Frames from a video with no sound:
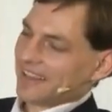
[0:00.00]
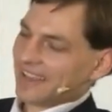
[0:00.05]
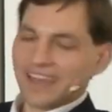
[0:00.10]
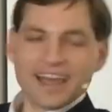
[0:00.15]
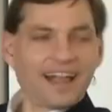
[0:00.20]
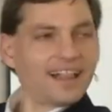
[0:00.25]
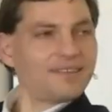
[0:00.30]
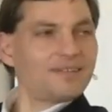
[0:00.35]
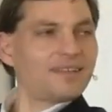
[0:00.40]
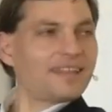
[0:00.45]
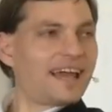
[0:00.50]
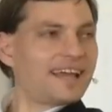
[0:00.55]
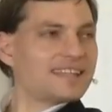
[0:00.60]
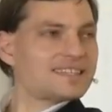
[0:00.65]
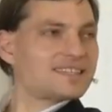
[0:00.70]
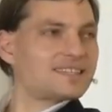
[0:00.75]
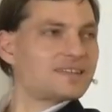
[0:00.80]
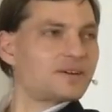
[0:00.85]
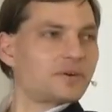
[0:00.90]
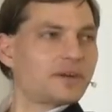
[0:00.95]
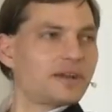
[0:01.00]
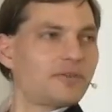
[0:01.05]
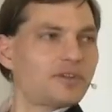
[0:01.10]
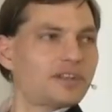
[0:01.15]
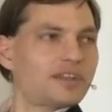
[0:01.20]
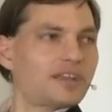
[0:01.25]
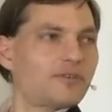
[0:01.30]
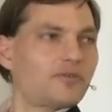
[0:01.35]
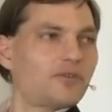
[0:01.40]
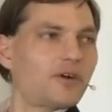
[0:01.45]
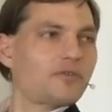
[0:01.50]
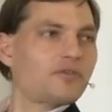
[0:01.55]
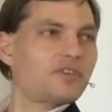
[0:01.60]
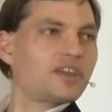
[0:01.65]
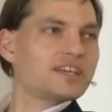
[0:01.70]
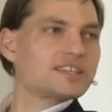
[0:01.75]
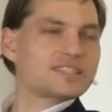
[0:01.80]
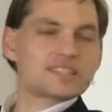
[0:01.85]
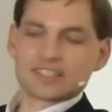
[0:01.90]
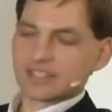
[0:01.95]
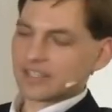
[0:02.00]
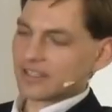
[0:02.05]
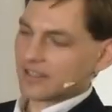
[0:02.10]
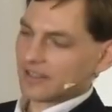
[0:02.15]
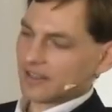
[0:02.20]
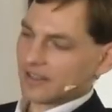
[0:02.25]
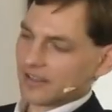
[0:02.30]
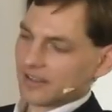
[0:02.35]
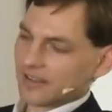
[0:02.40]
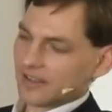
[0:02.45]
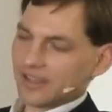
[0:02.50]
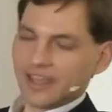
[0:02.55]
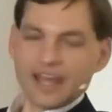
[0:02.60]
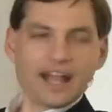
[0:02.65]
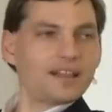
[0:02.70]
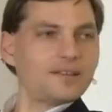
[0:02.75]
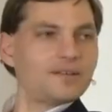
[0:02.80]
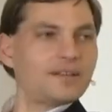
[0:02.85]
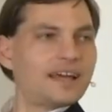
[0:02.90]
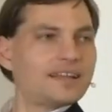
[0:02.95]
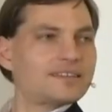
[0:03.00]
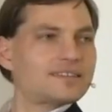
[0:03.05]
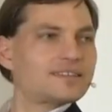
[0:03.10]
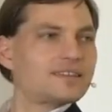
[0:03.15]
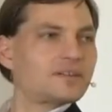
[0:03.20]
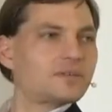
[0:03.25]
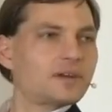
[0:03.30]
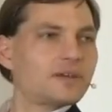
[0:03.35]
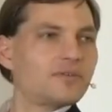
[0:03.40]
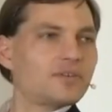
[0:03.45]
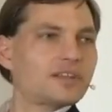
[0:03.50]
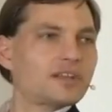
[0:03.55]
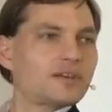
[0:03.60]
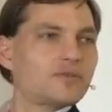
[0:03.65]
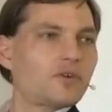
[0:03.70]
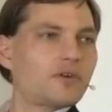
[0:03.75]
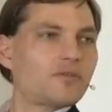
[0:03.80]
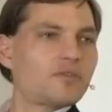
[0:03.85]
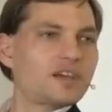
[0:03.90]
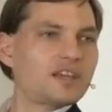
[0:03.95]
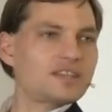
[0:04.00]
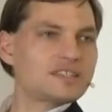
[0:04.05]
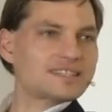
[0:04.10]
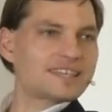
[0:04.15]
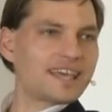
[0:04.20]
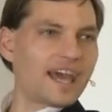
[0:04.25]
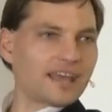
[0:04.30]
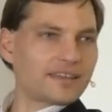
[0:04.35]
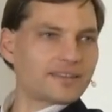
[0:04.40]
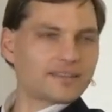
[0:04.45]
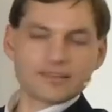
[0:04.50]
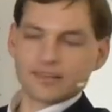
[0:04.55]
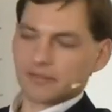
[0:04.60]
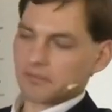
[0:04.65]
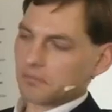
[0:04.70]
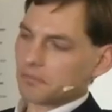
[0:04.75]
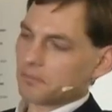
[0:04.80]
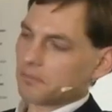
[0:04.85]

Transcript: Calculate the derivative of this. Calculate the derivative of this guess.